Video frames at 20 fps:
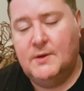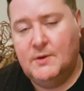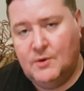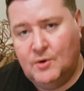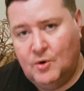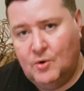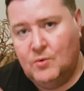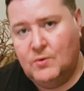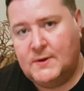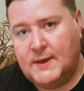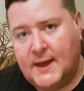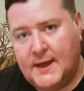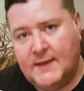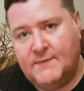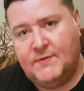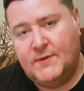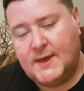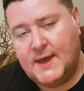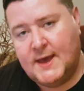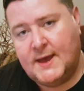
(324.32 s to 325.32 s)
all day if
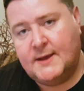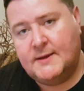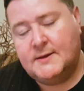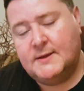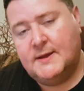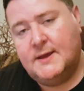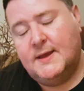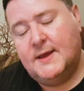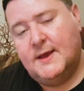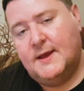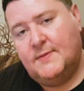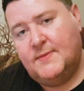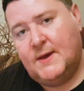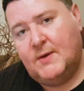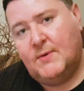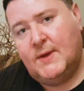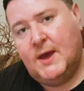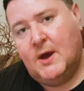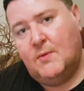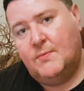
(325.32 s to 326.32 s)
you can, and that
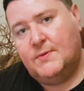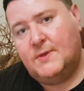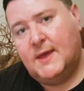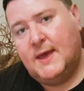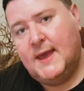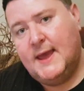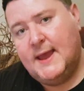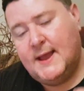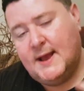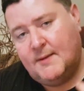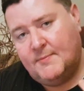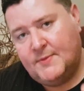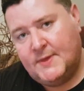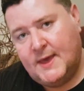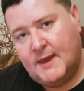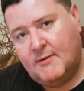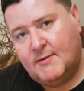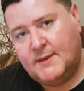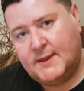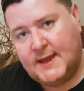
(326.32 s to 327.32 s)
will help to heat up the
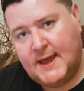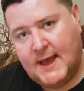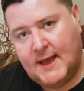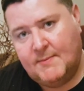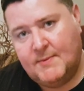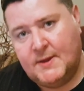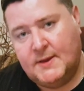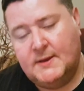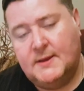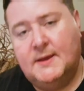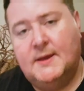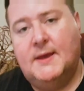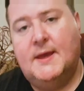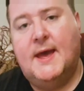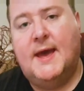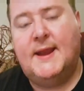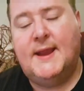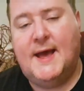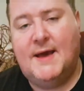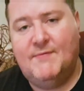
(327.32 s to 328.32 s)
air in the cabin,
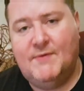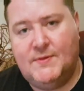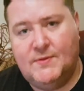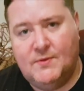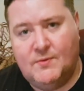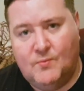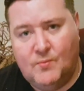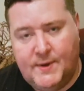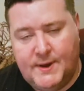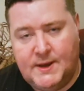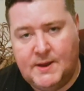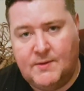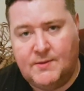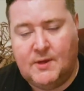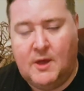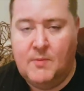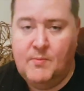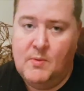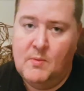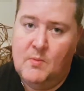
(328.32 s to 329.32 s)
and having the windows
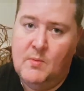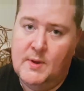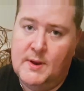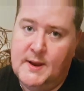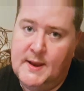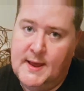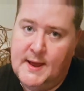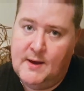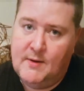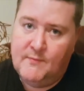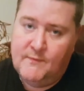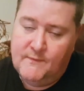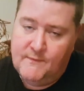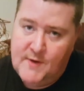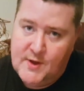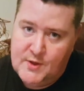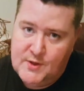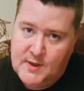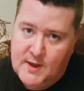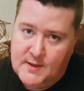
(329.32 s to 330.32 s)
open will allow
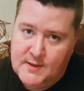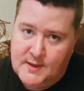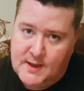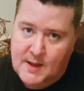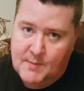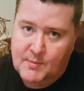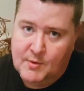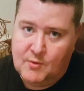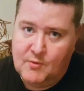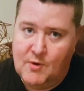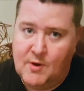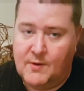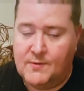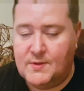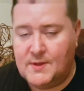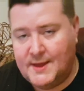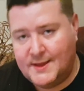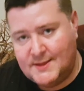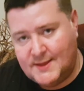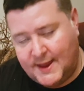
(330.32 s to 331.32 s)
fresh air to come across
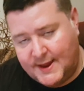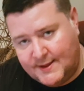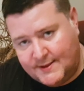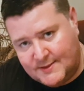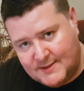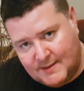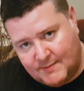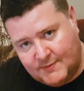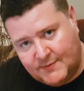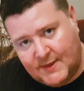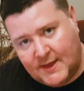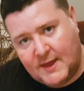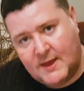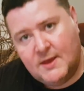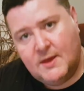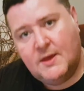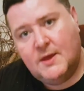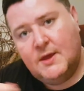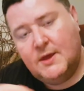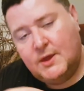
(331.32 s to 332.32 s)
and take some of that
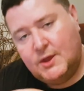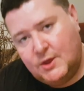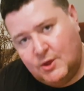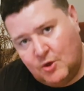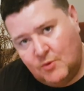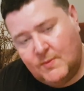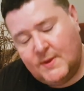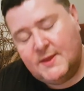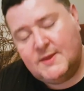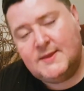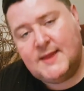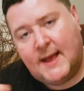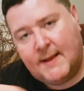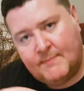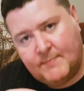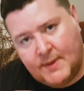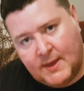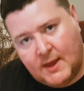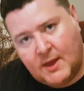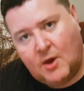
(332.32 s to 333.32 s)
humid,
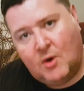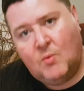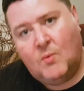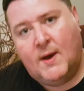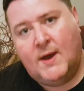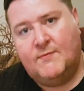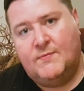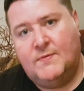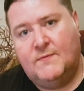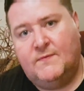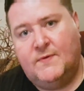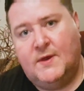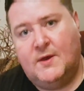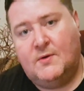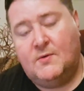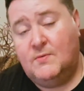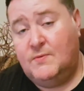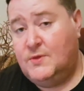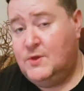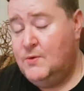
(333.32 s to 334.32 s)
damp air away from the
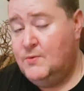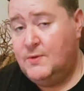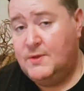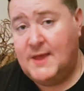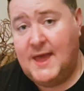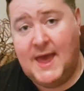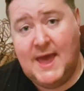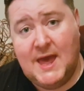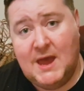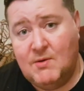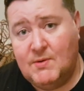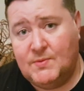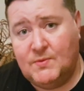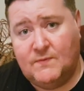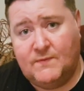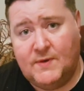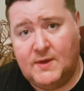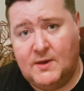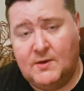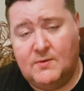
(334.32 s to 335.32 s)
vehicle. So you're just airing the
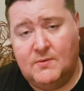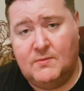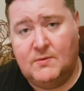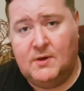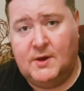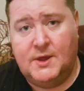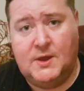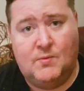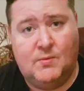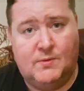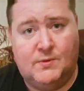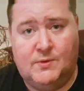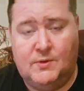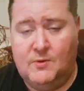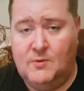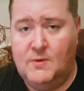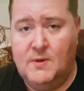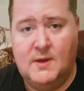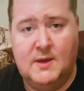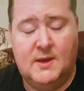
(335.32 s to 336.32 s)
vehicle like you would
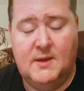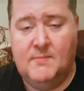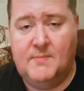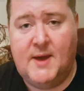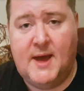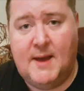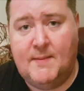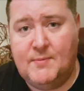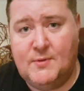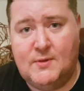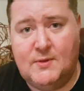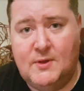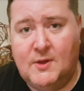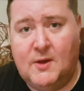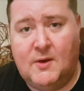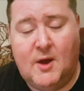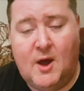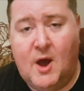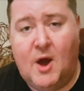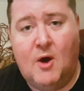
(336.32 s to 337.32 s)
do perhaps, you
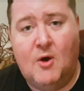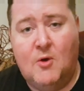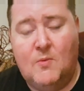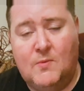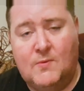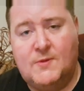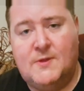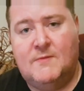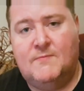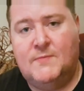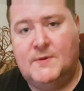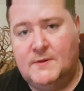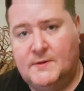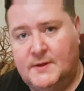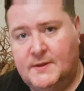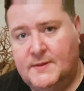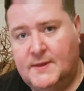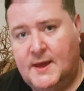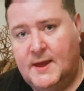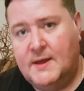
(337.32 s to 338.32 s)
know, a home or something
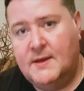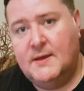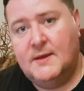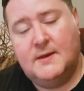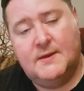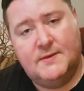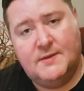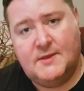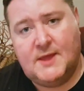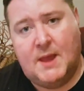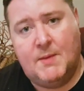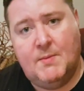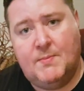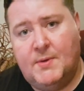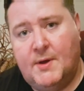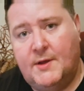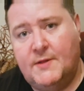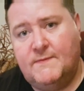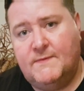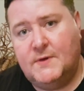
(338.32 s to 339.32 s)
like that. Same
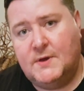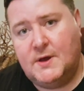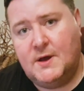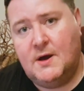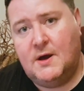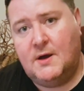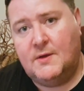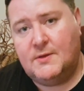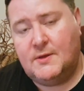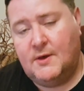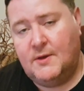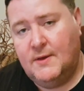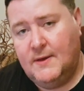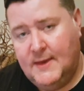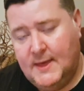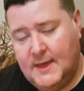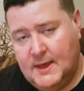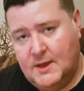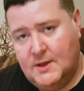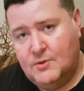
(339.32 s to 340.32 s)
applies for your car, so
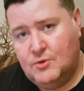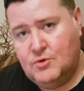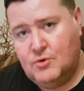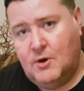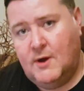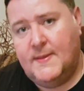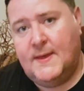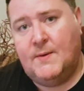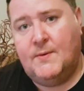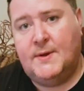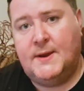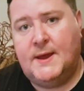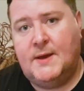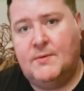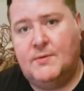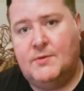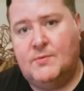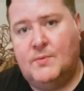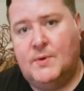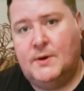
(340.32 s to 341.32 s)
try that one out
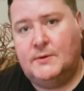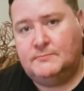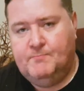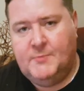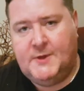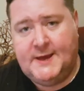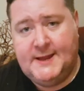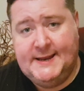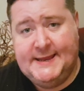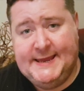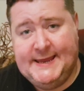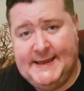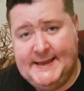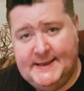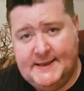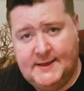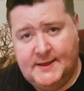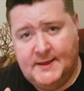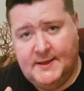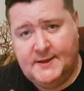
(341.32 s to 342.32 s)
as well.
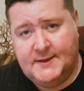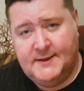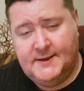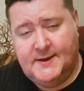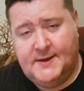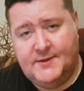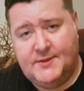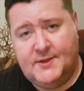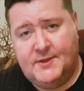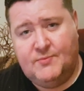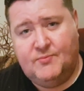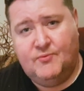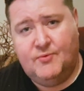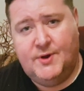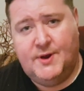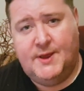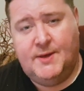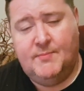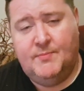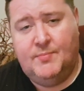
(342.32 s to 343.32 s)
Clean glass is
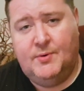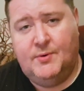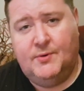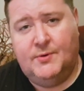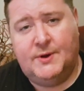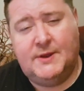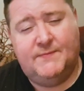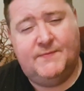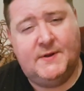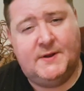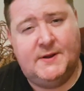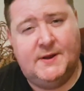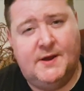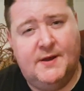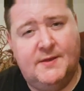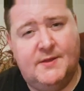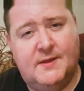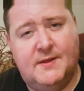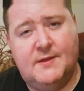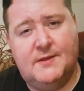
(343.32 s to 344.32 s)
really important. If the
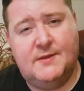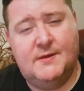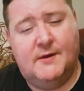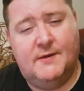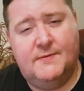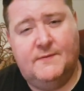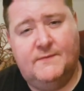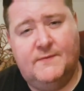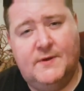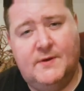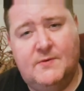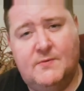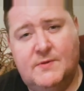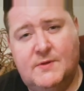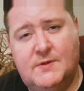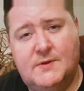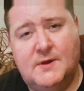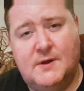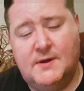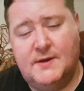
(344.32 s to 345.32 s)
glass inside the vehicle is
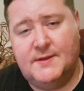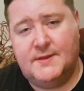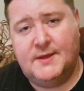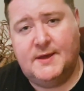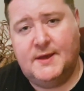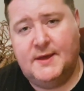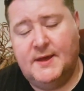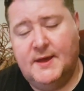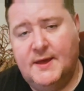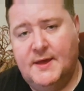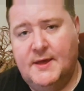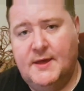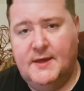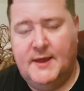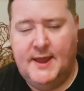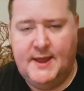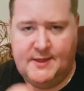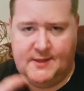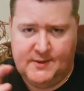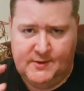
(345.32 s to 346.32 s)
dirty,
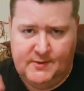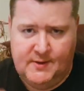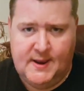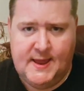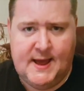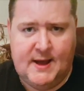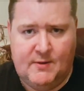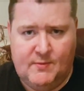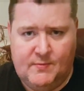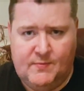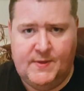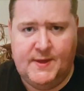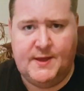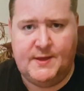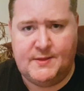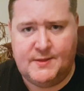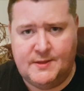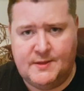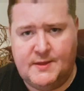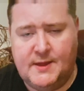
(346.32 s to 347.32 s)
it's going to allow things
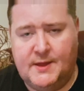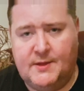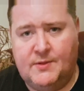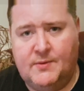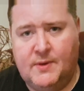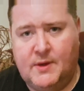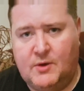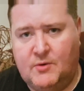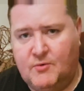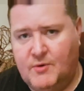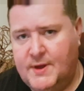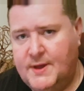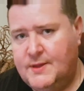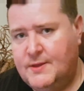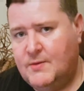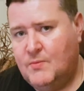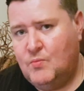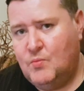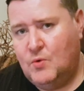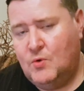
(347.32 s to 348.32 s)
to stick to it, grease
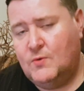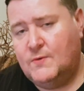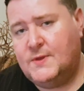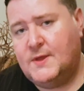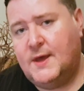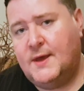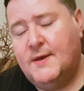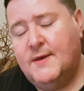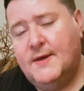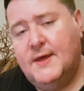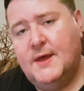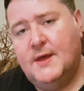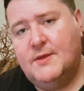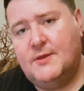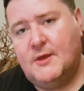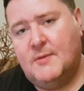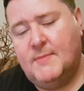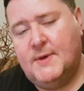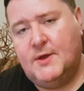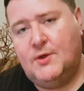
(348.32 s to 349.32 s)
and water.
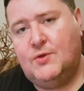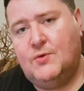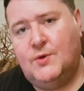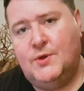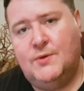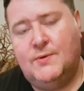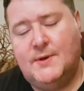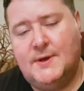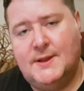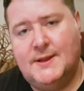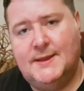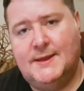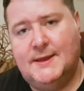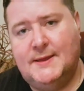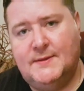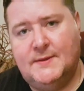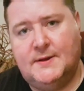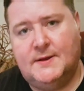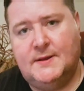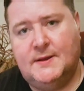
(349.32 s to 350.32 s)
So make sure you
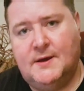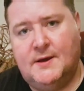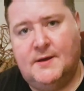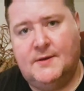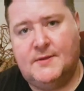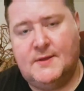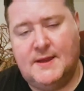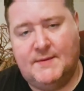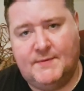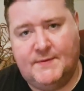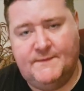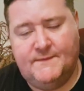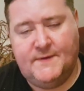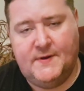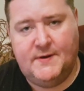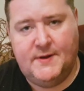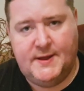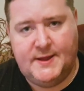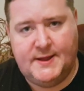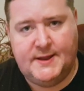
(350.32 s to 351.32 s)
clean the glass and have
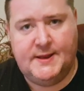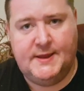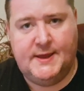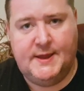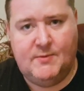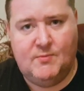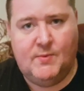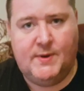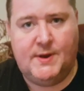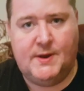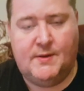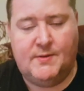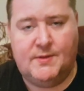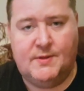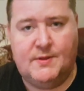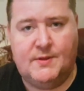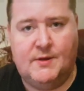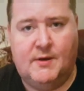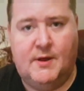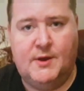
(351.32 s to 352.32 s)
very clean windows
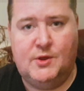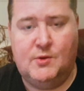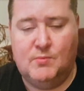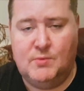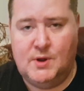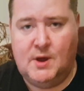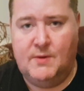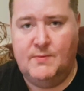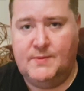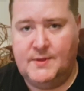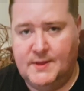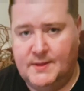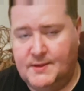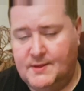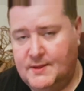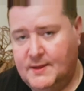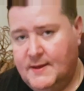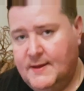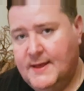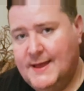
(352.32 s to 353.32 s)
inside, and you'll notice
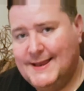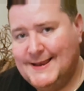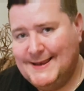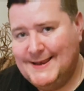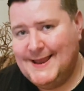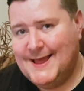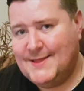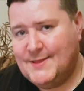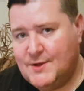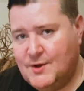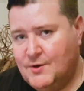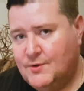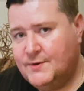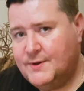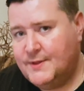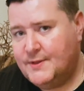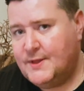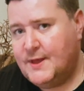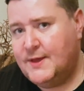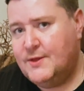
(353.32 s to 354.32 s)
less
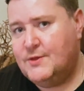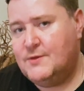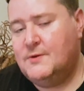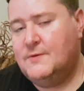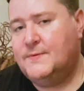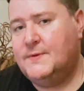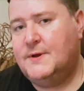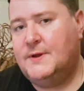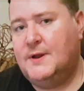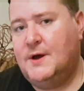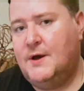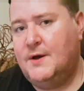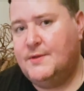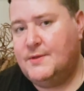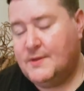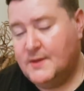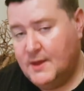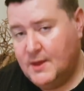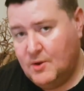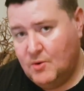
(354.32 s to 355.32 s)
condensation on the glass
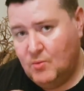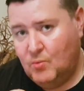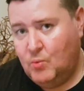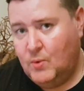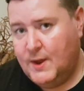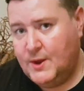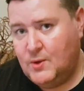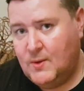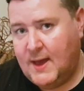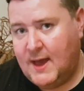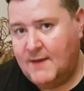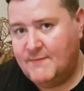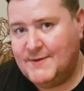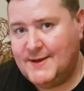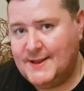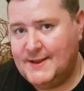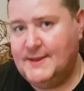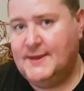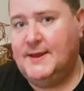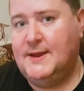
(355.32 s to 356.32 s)
when you have
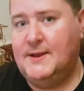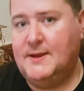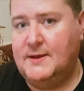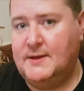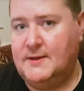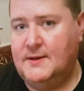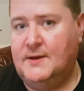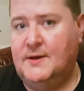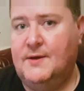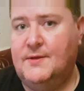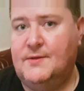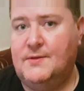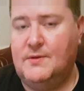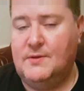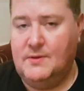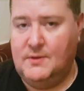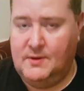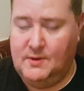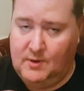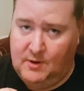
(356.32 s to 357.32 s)
clean glass
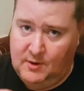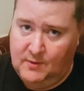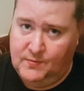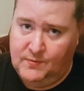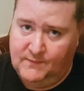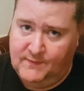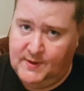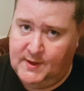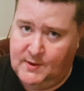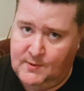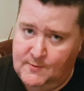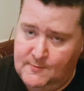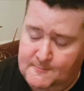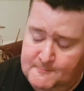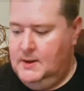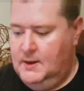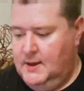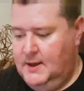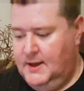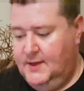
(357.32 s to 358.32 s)
on the vehicle.
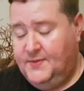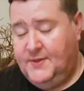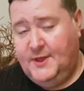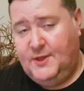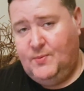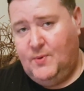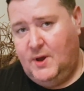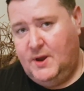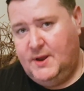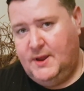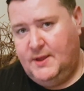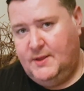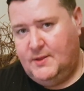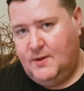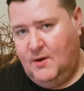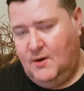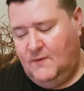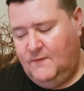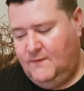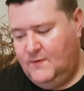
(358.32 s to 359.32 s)
This one is
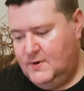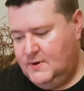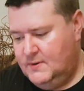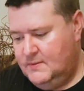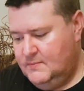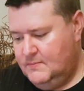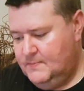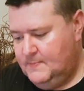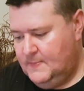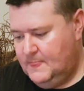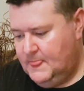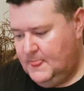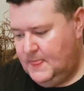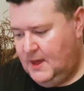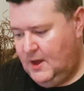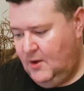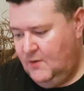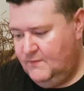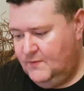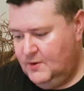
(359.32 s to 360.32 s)
often
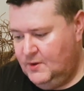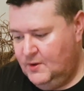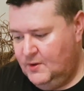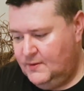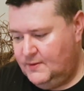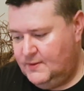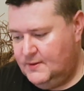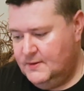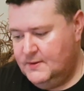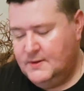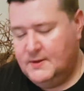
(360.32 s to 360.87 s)
overlooked.